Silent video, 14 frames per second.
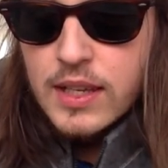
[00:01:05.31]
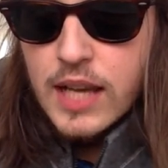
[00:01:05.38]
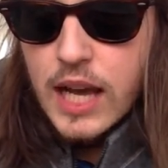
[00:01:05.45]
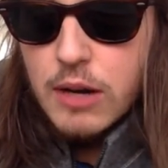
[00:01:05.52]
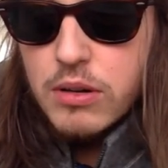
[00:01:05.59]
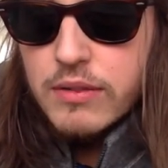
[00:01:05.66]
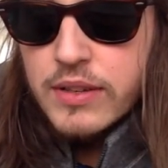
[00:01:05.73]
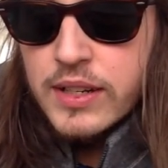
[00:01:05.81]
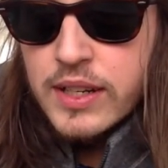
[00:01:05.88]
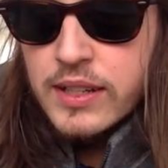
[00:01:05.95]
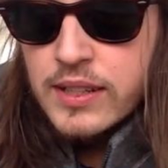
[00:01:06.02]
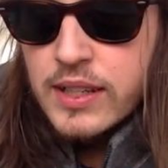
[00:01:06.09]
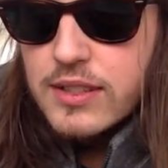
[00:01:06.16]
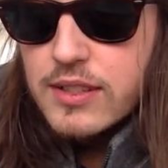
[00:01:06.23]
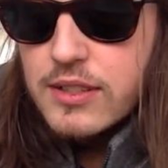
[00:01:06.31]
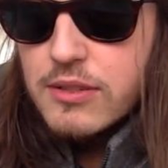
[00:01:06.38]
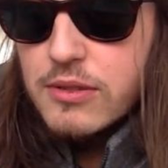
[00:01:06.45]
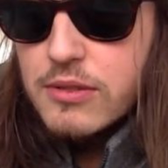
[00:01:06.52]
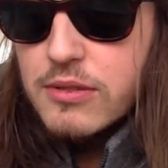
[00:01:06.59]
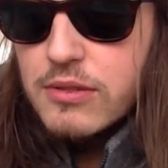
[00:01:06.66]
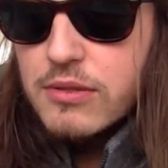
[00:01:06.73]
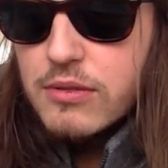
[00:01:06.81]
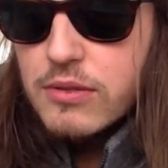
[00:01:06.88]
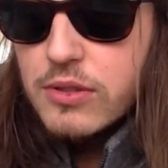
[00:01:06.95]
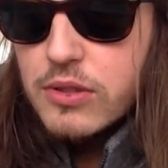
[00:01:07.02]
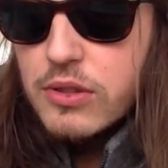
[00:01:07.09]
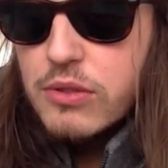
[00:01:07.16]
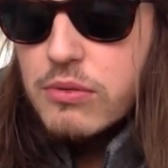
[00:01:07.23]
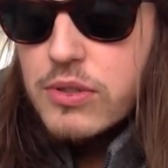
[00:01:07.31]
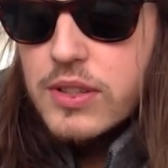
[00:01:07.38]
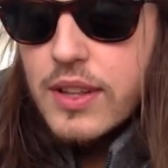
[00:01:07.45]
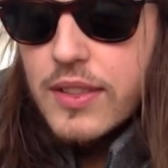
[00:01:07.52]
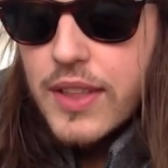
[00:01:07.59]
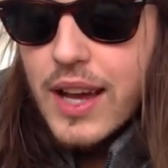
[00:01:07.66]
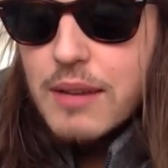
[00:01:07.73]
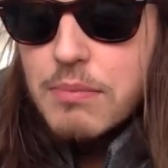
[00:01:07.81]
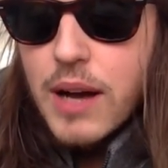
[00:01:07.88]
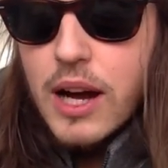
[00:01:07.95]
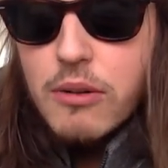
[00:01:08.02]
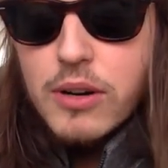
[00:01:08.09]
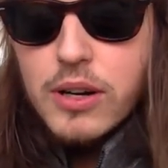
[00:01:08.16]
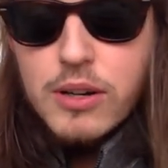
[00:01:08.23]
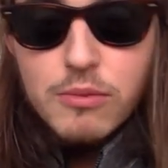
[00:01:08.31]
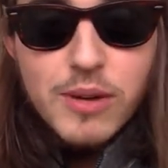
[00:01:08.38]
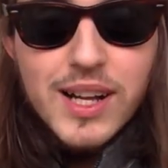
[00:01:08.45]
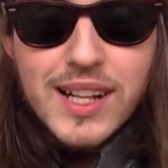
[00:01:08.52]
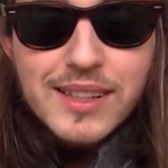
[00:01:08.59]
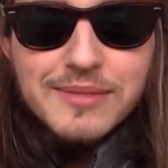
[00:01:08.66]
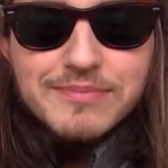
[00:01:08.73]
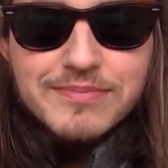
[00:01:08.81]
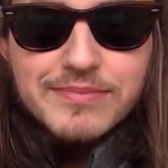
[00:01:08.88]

However, Nanatsu used that power well.